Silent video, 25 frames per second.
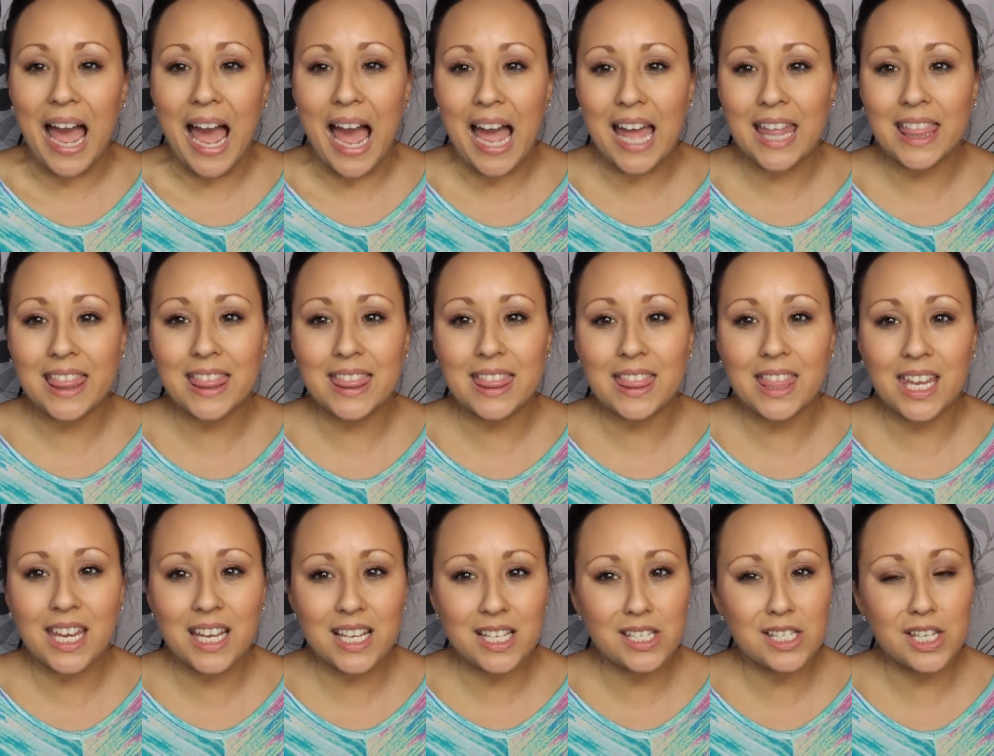I
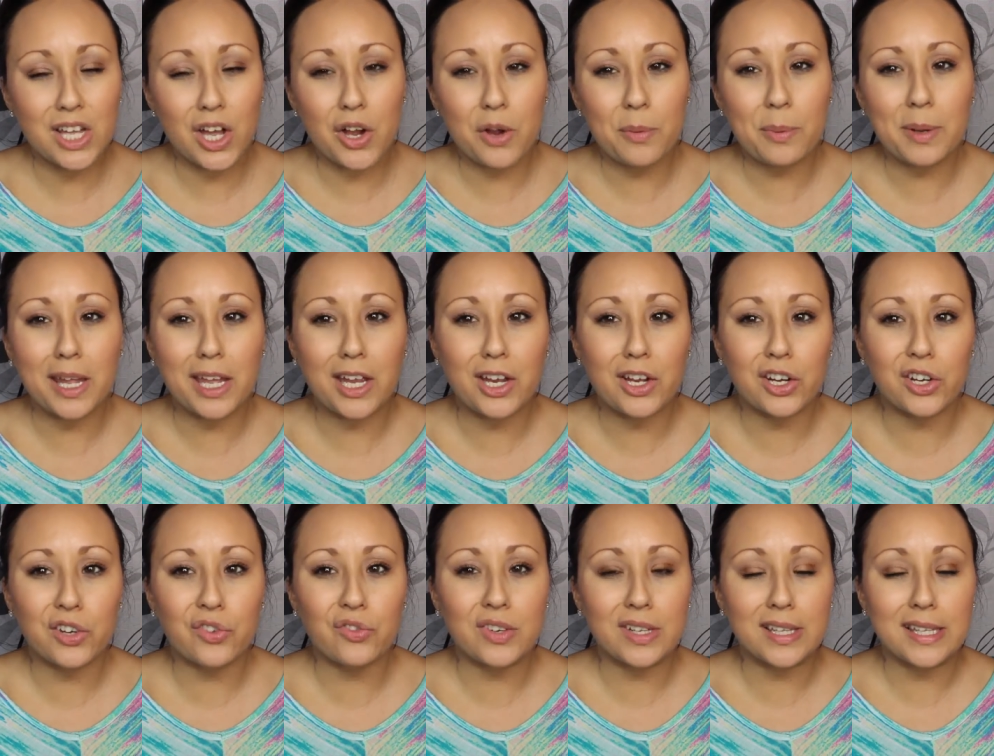think so, but I
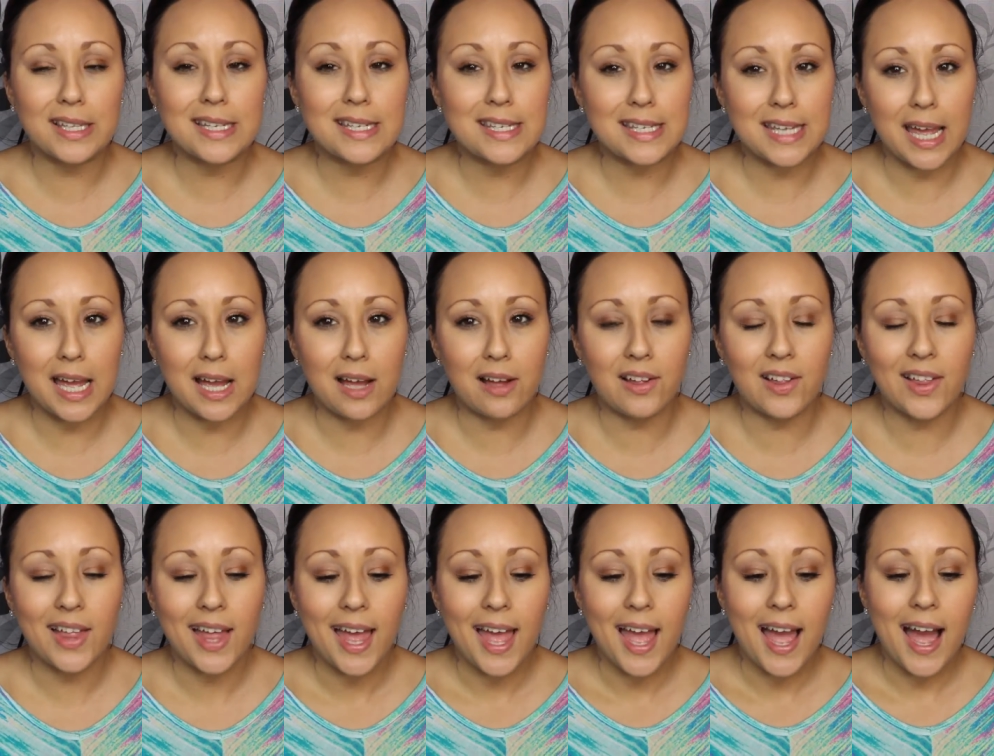couldn't really tell.